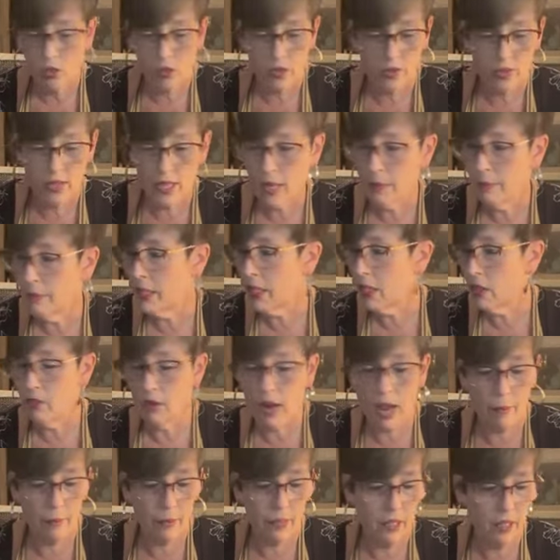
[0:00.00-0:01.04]
So I think I'm going
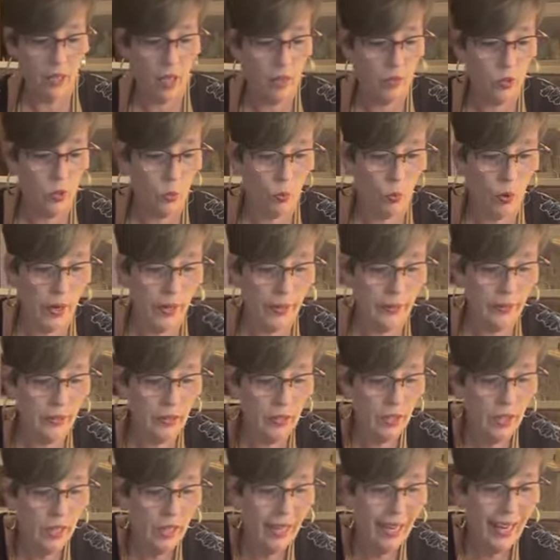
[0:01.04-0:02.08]
to grab another
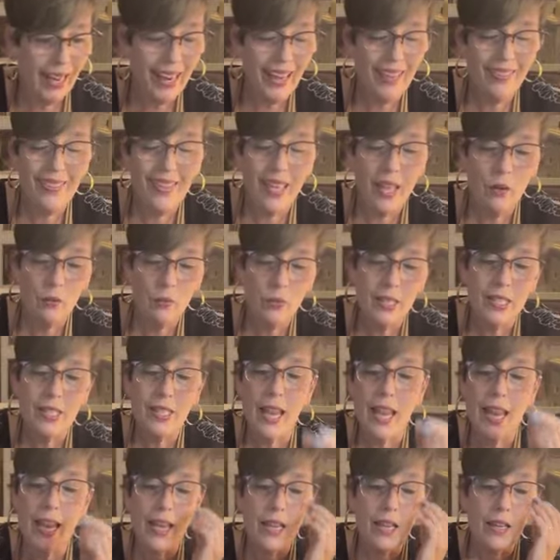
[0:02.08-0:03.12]
one. And then
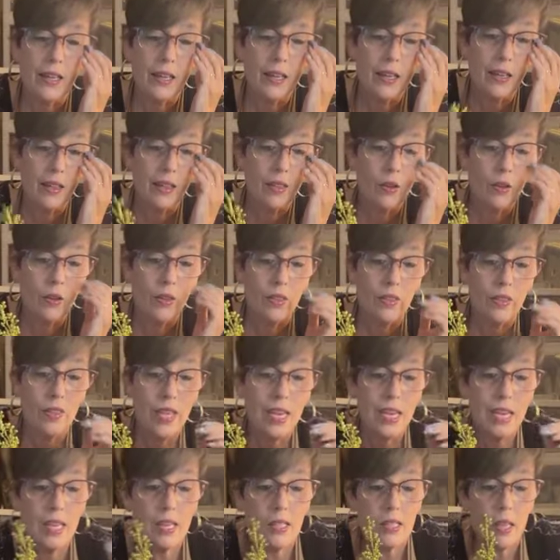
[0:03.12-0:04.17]
we take
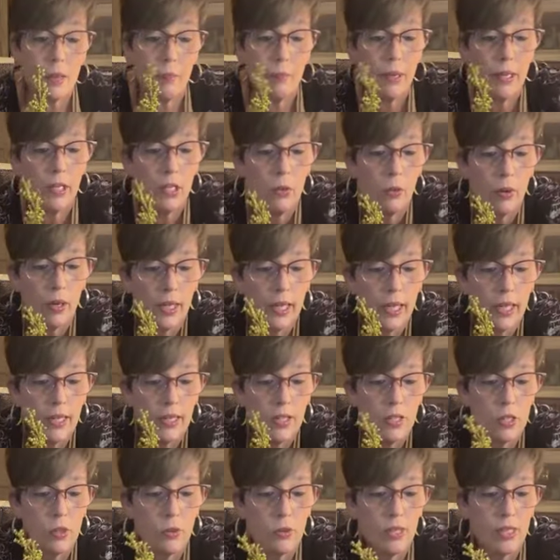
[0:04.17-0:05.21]
these. I bet you are
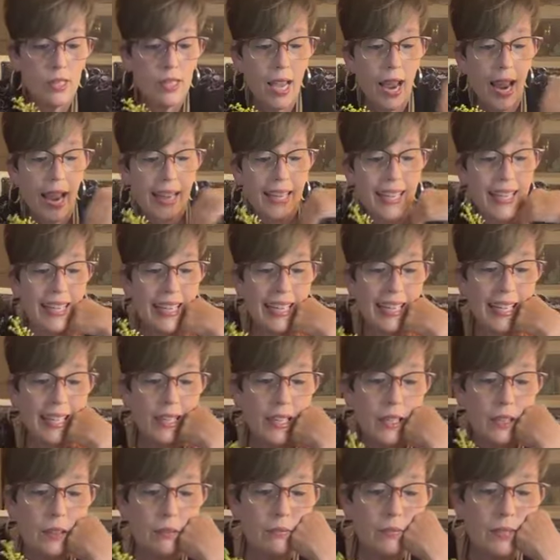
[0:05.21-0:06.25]
getting so excited. I
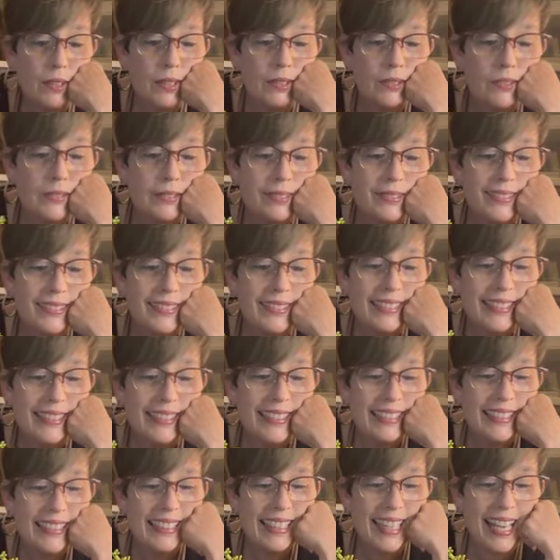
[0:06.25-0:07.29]
am.
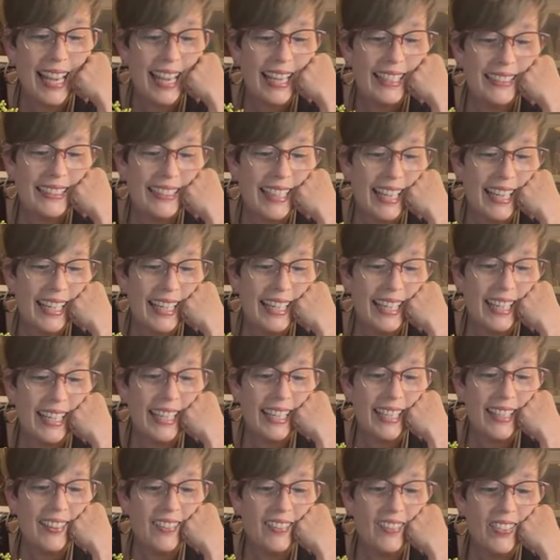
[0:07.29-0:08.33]
Yes, I
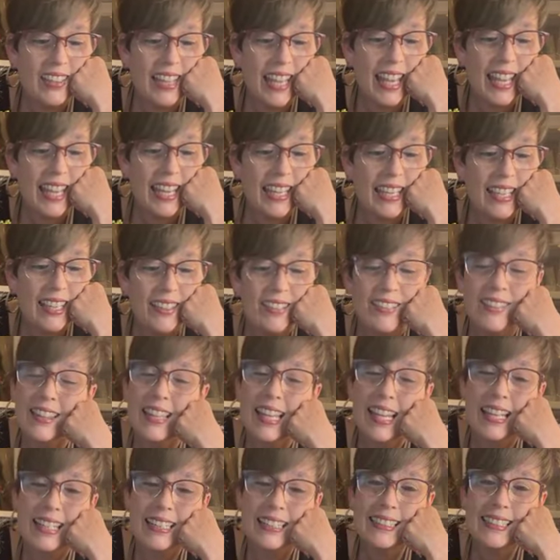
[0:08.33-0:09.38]
am. Thank
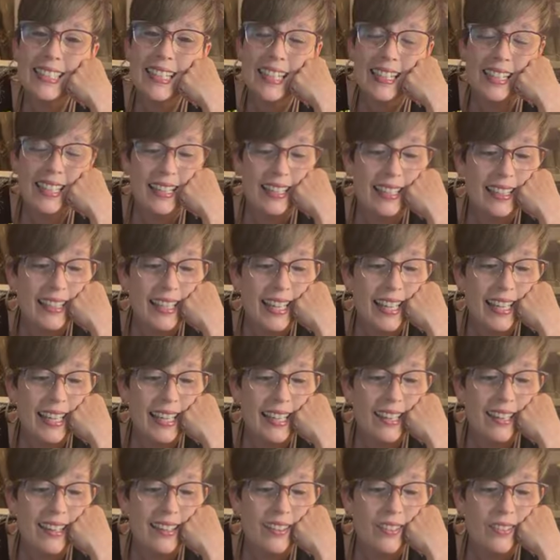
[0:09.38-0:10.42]
you. Thanks, Nana.
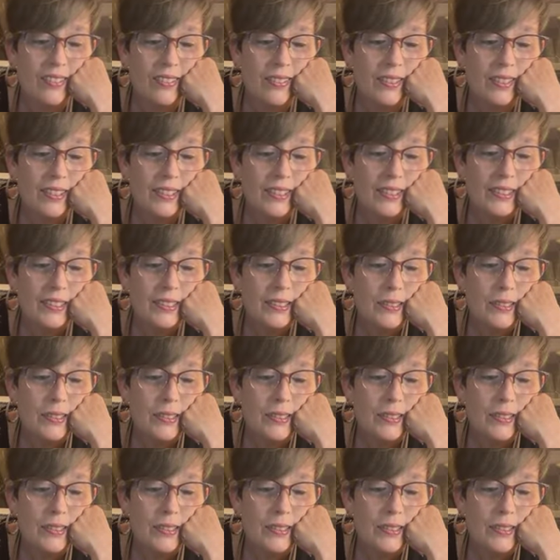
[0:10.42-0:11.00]
Thank you.